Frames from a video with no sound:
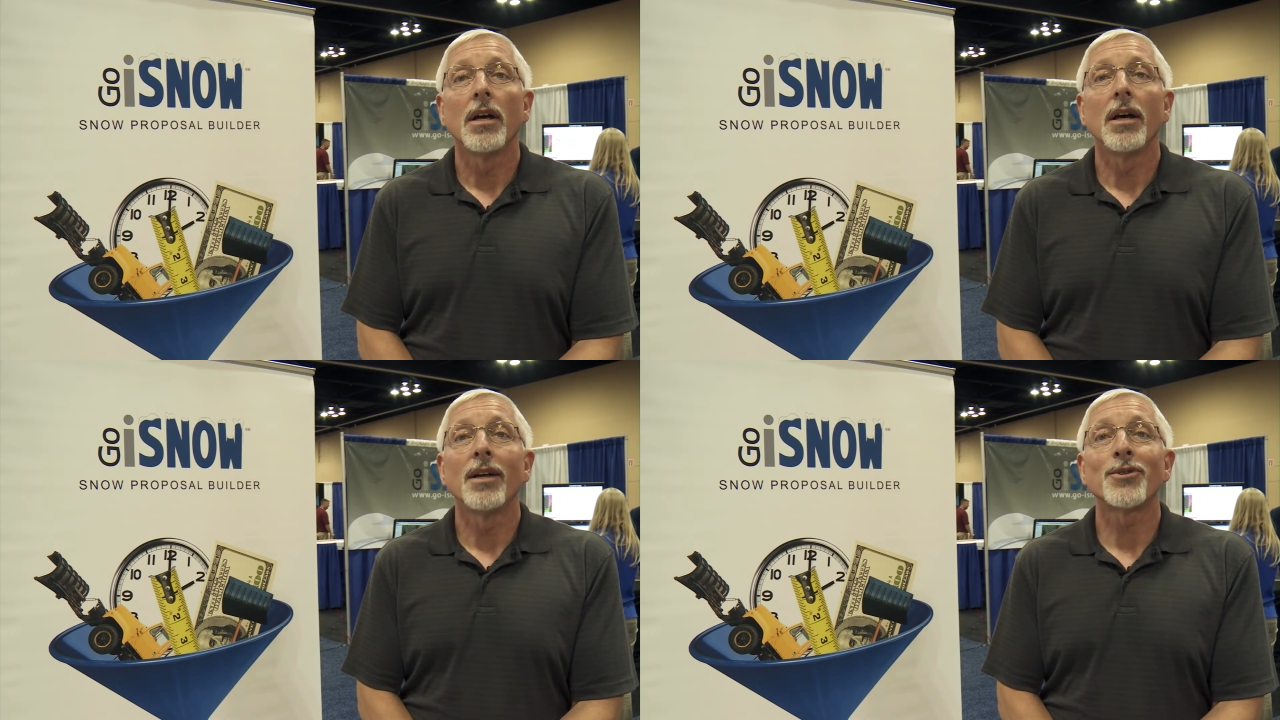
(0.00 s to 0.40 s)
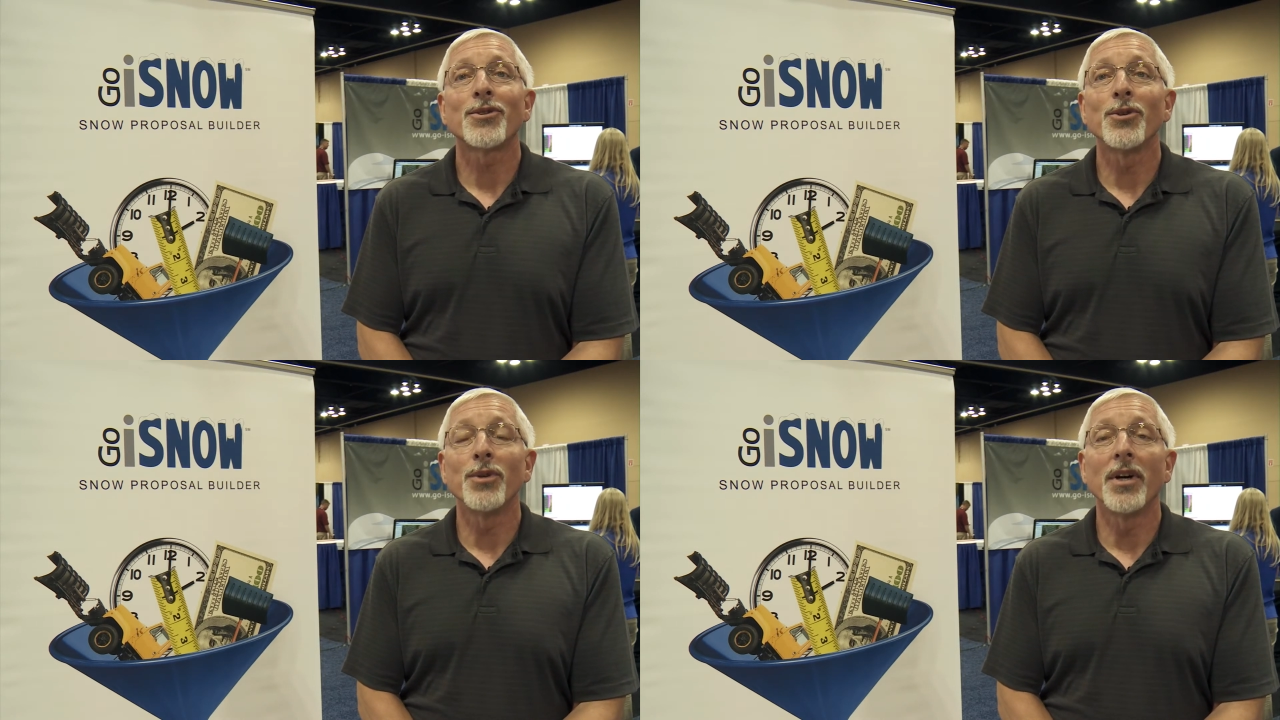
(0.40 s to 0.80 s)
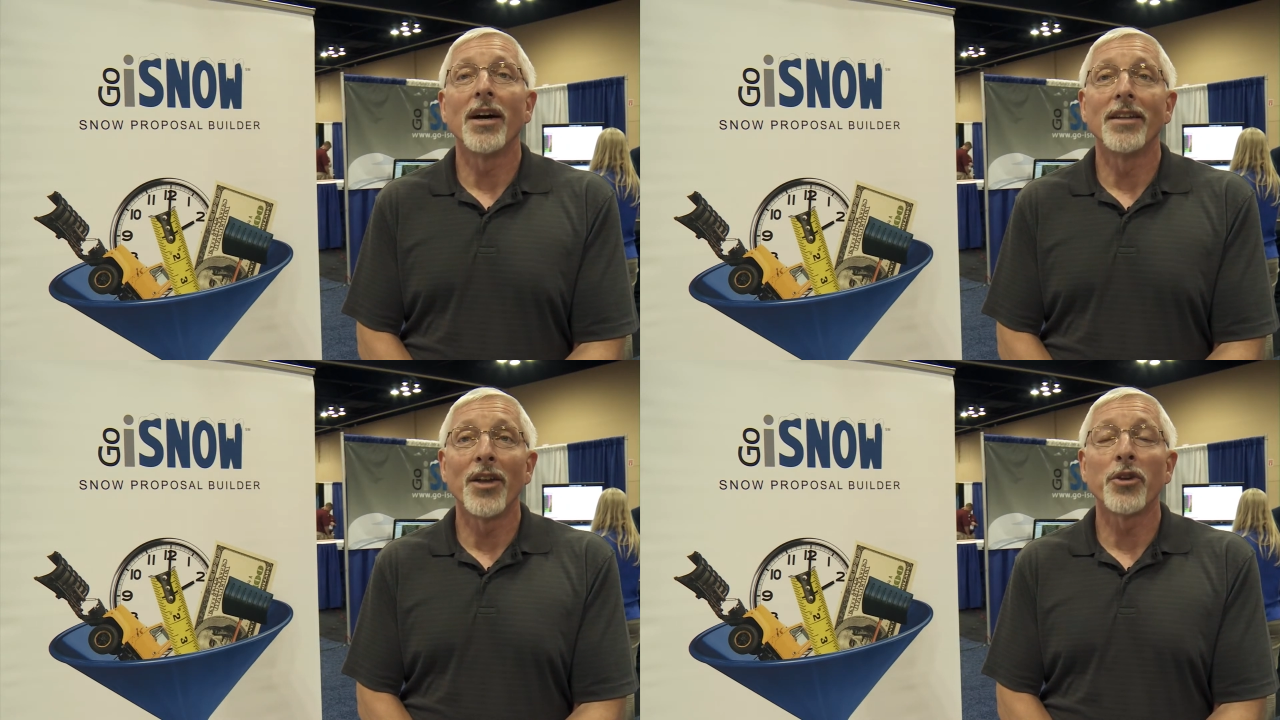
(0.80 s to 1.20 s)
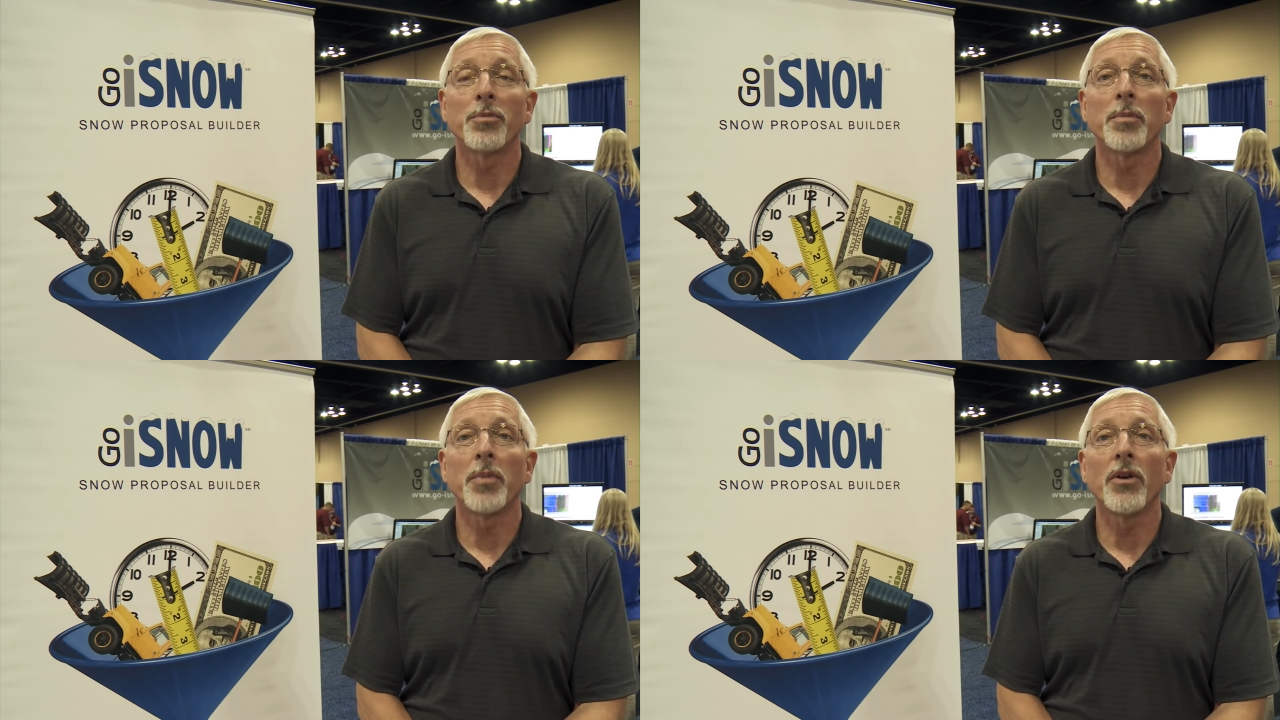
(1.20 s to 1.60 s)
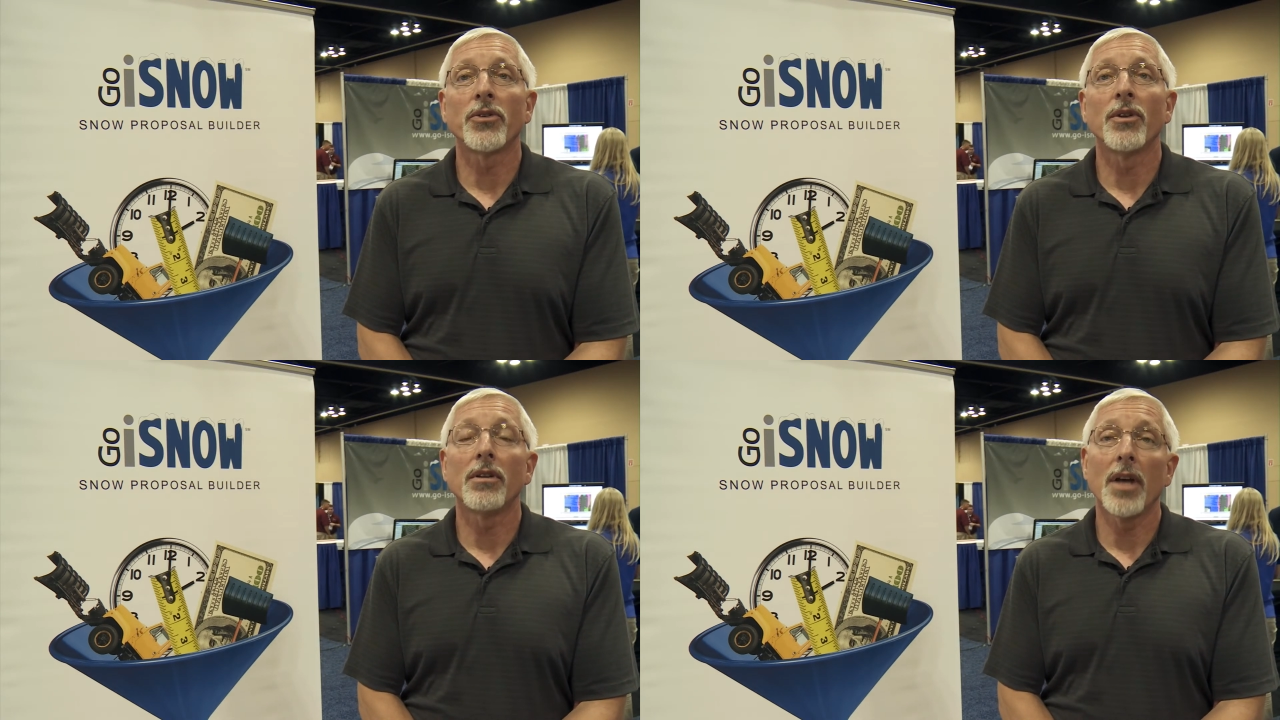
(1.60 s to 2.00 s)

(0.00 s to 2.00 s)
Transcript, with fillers: uh, to another proposal